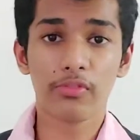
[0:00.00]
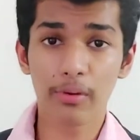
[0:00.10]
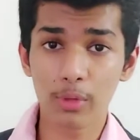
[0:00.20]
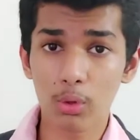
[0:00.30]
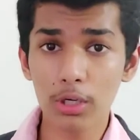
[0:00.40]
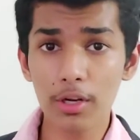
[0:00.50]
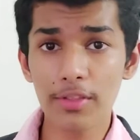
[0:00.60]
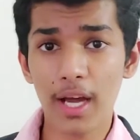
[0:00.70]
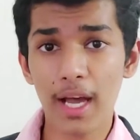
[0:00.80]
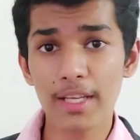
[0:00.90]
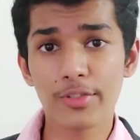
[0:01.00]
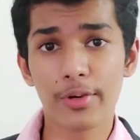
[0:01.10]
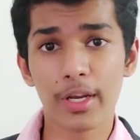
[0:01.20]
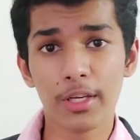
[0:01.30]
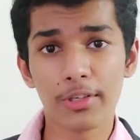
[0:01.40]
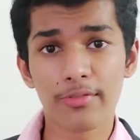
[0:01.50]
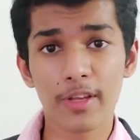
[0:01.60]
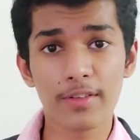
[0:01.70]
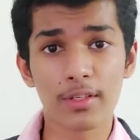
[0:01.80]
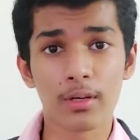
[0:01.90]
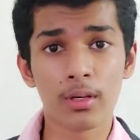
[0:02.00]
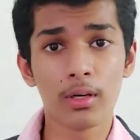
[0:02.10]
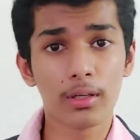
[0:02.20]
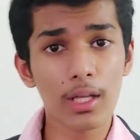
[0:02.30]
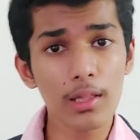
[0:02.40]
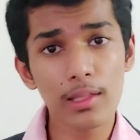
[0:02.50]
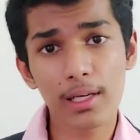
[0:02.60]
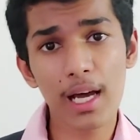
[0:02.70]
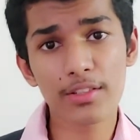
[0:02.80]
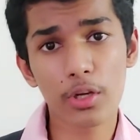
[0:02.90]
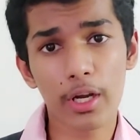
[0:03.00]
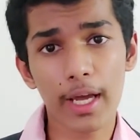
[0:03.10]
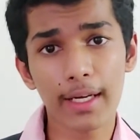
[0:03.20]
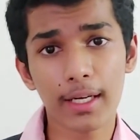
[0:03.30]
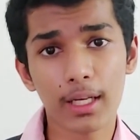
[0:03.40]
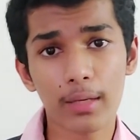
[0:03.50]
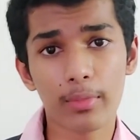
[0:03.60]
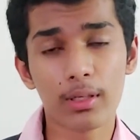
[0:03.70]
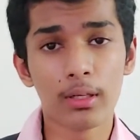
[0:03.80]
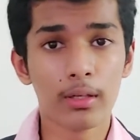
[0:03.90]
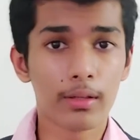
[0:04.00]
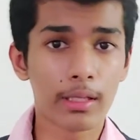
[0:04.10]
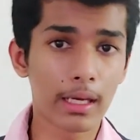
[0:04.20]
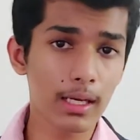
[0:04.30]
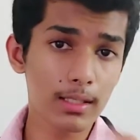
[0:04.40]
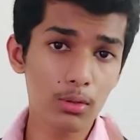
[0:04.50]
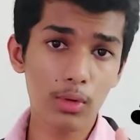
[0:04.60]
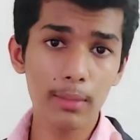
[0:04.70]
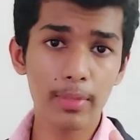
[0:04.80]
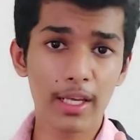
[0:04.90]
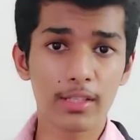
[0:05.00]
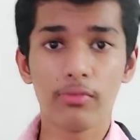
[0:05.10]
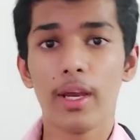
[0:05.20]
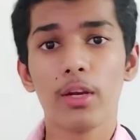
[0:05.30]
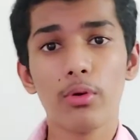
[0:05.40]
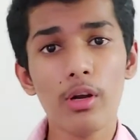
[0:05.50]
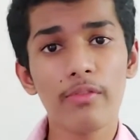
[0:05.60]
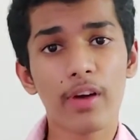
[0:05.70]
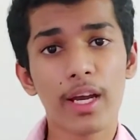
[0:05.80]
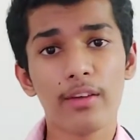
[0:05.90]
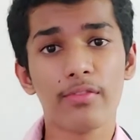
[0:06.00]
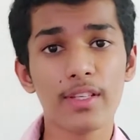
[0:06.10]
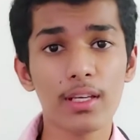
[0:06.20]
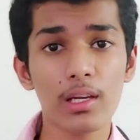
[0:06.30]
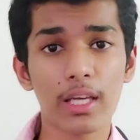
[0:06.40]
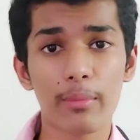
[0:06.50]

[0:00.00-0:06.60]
From the water in the ice tray in your freezer till the glass on your dining table, there isn't one place where you wouldn't find physical